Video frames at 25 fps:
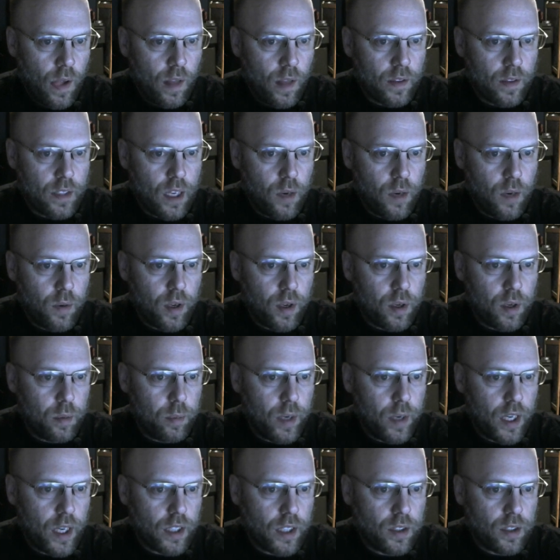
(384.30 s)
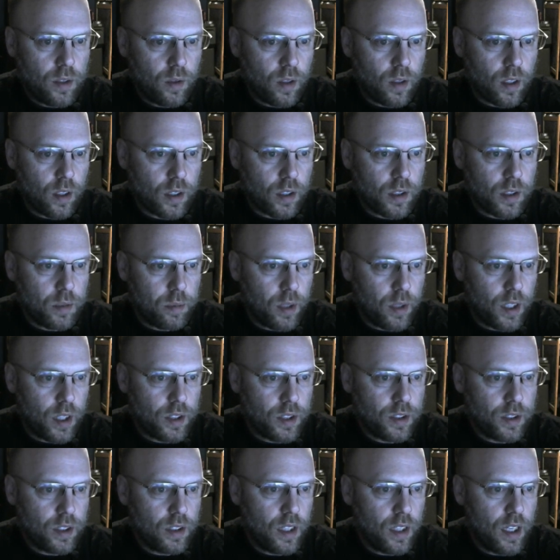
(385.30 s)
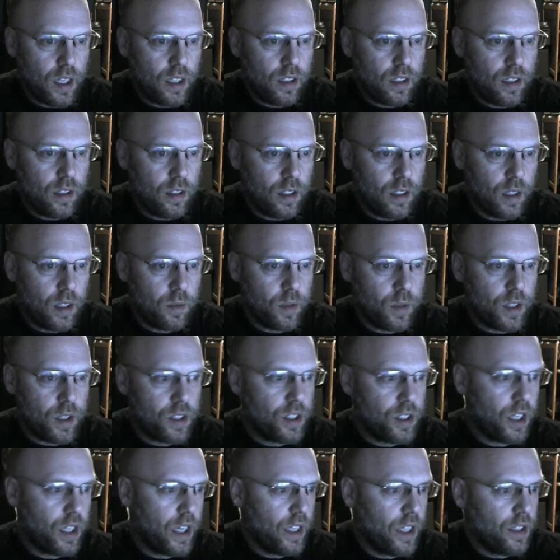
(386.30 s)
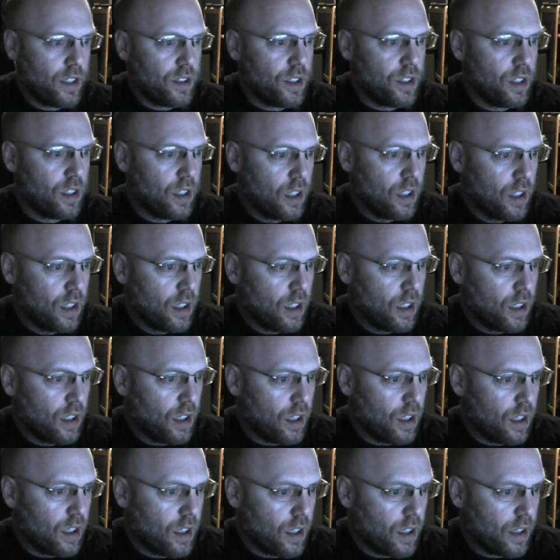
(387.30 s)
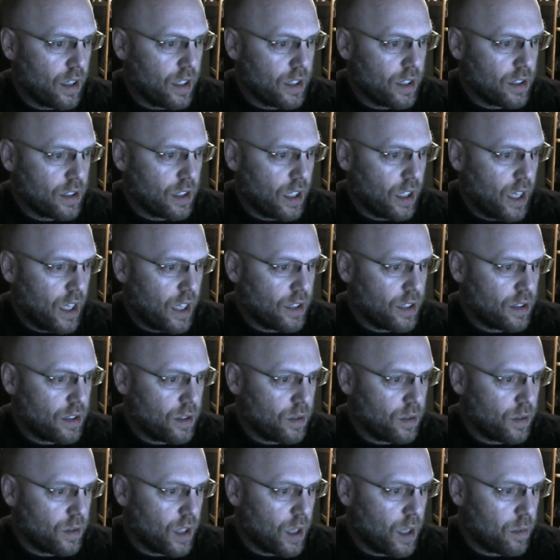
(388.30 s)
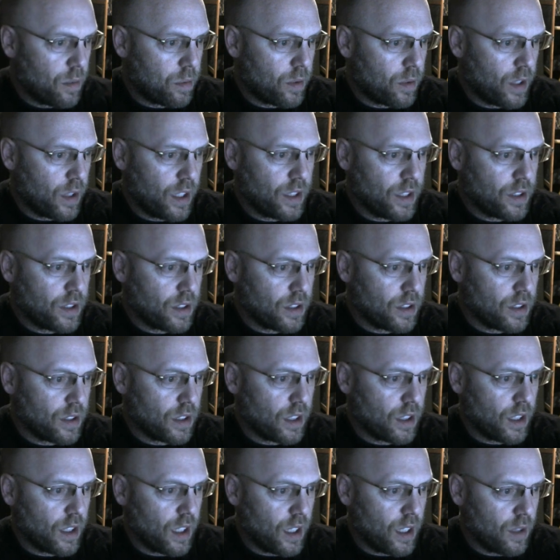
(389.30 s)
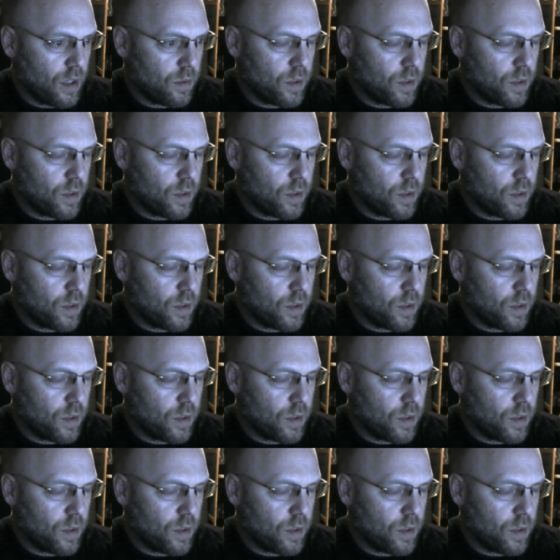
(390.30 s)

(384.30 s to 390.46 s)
Now we go back to our expression editor and we change these last two operations again.